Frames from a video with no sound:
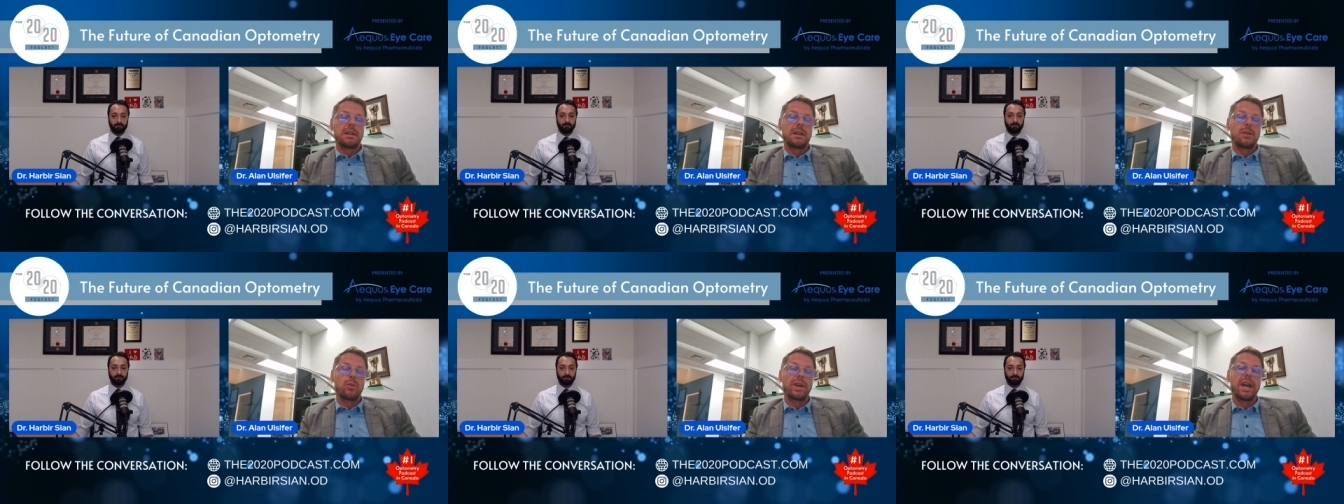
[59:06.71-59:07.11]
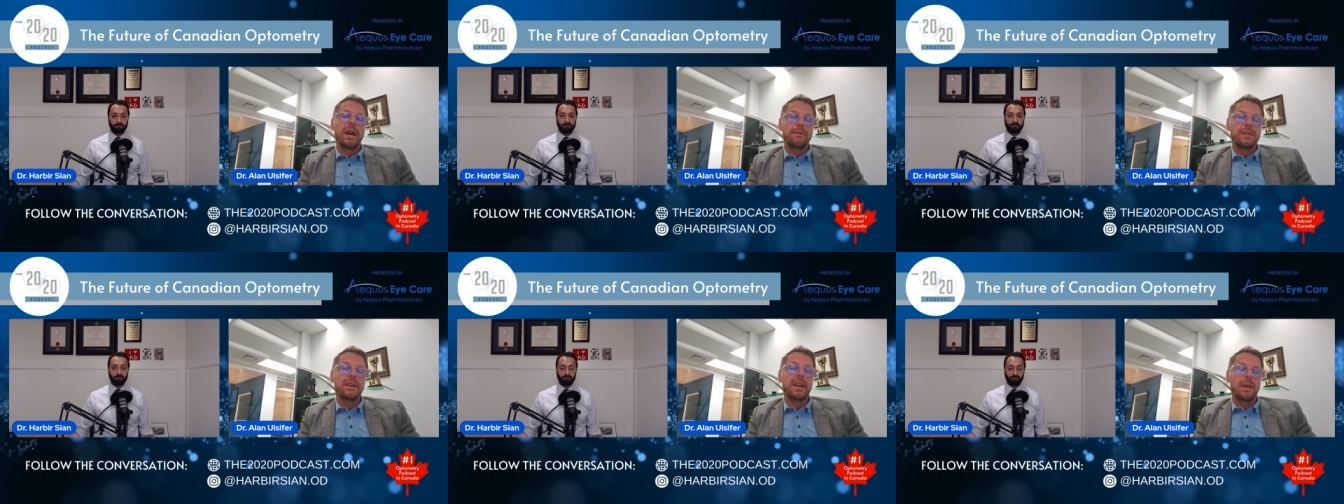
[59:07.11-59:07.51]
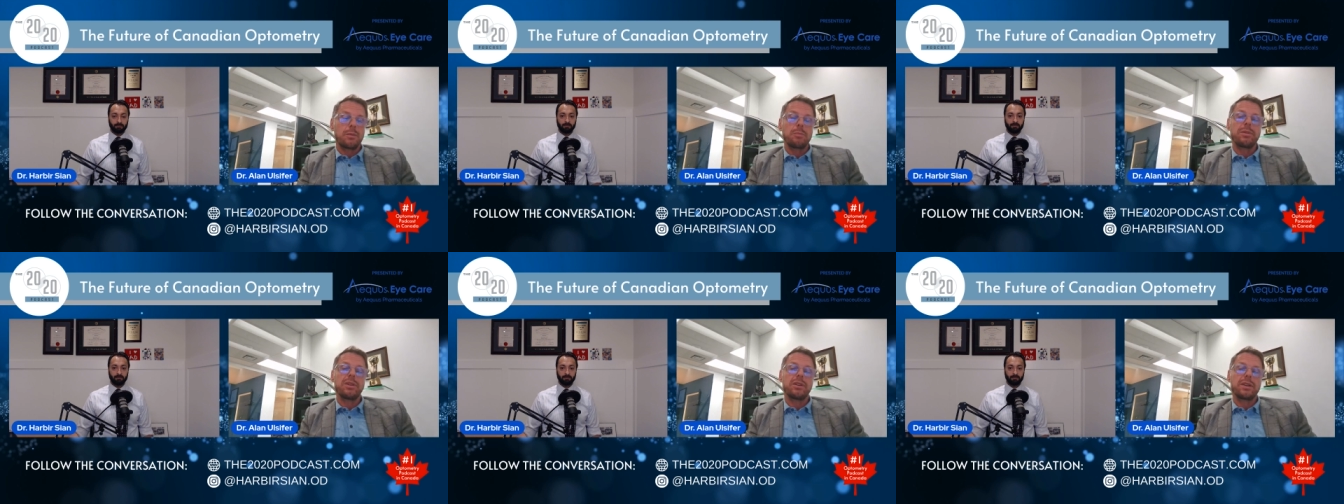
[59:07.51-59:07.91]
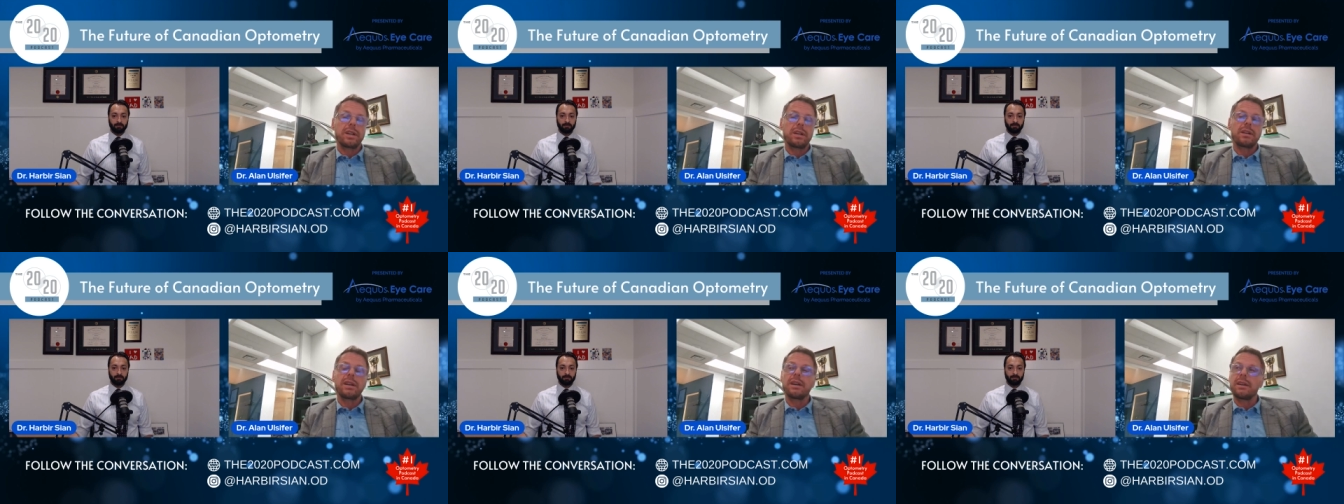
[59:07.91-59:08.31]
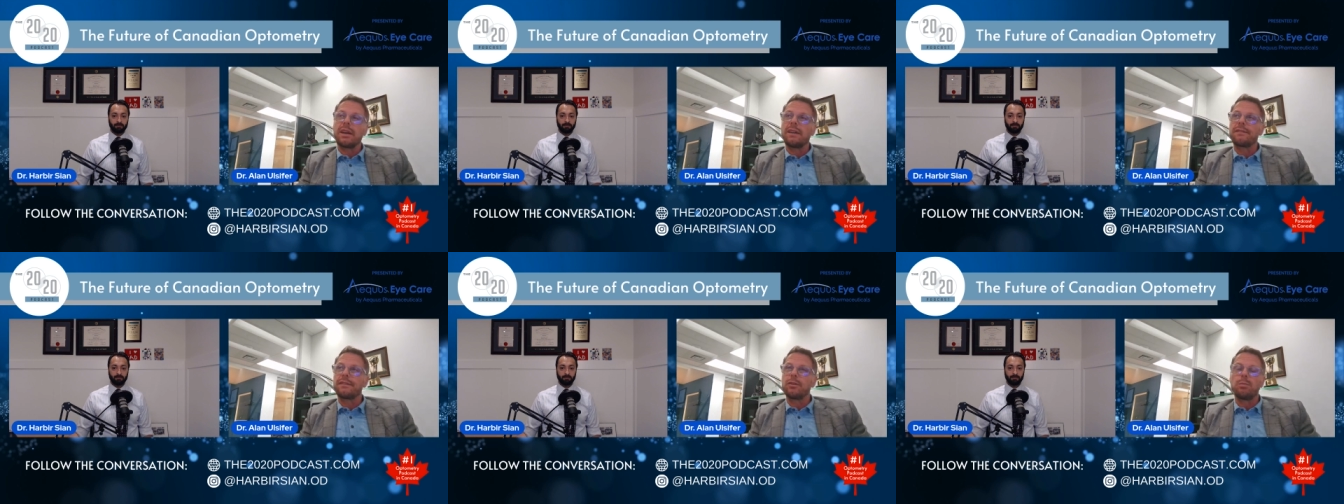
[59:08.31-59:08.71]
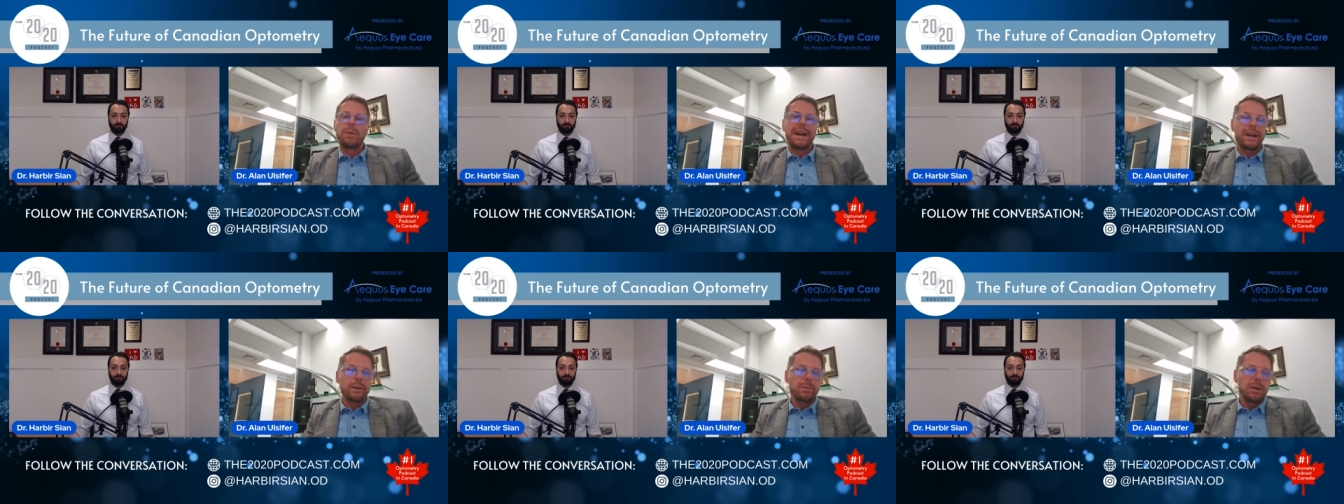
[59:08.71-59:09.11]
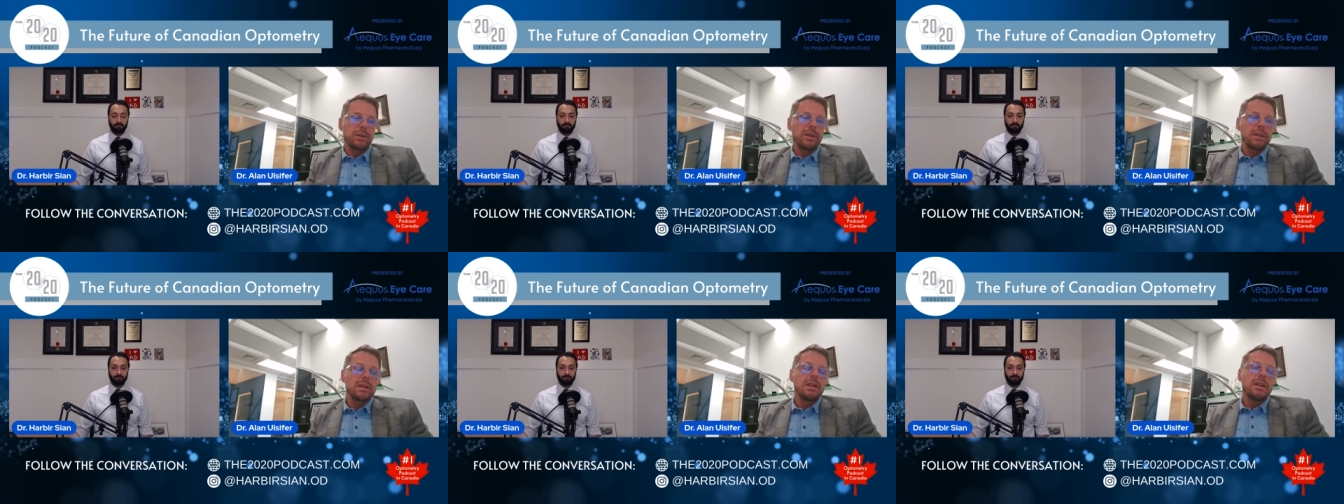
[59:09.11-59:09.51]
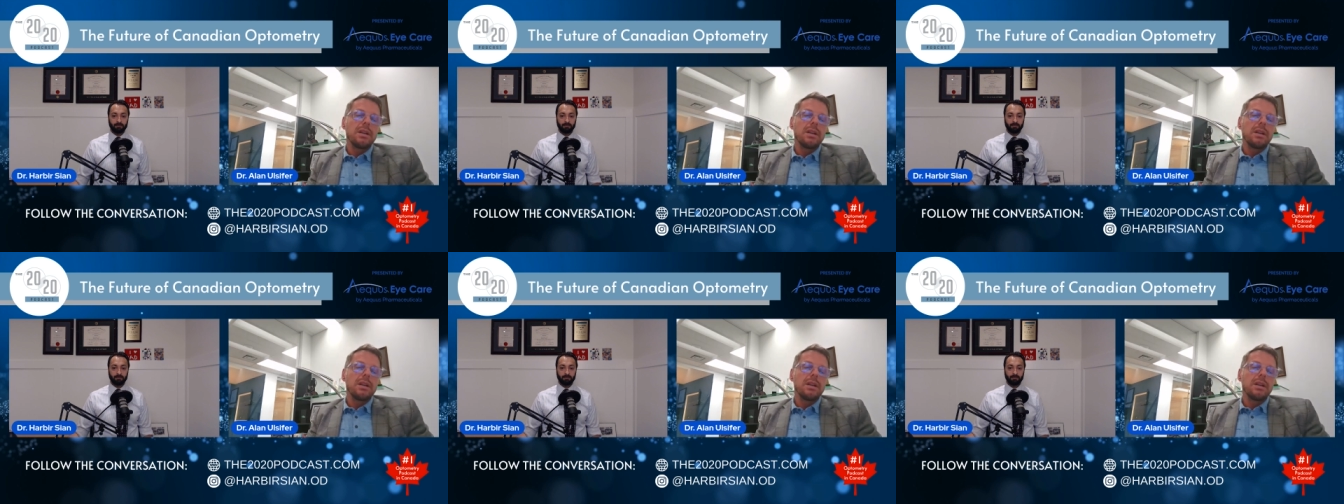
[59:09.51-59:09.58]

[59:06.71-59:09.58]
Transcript: We have the capability, and I feel bad about it